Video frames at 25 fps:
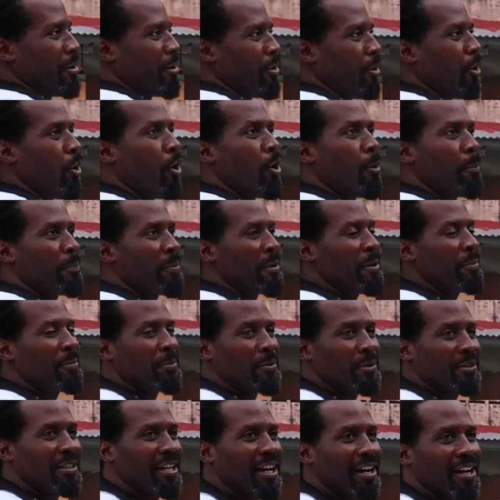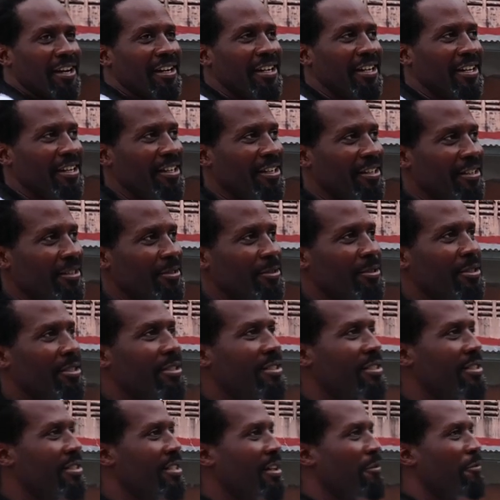all people down here. This
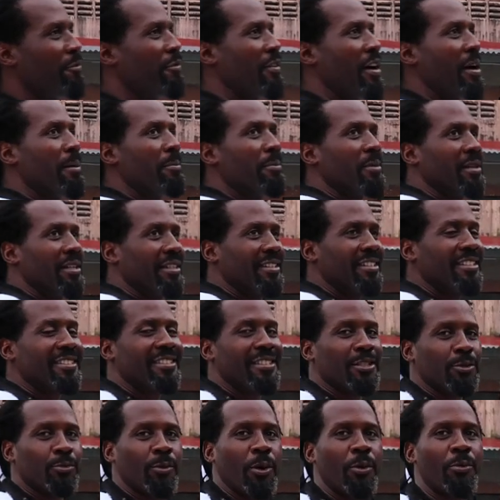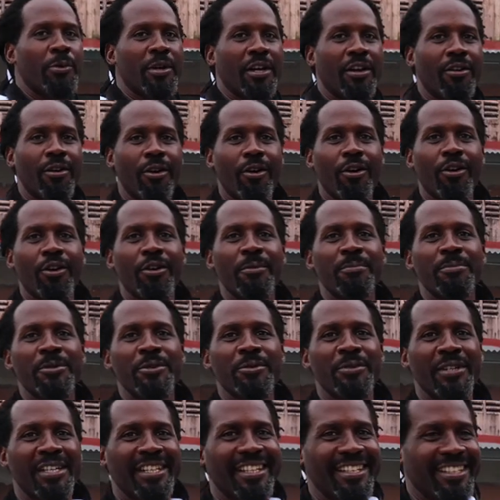is a family. This is what we call
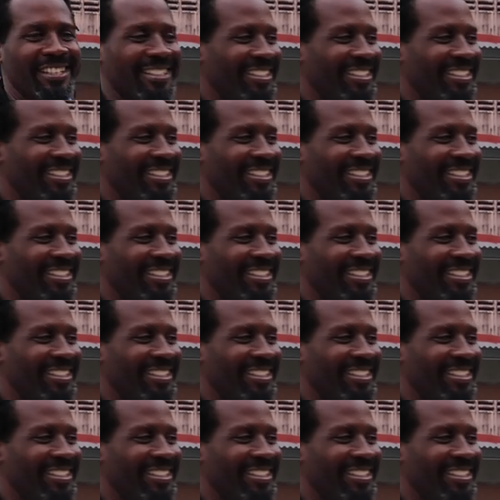community.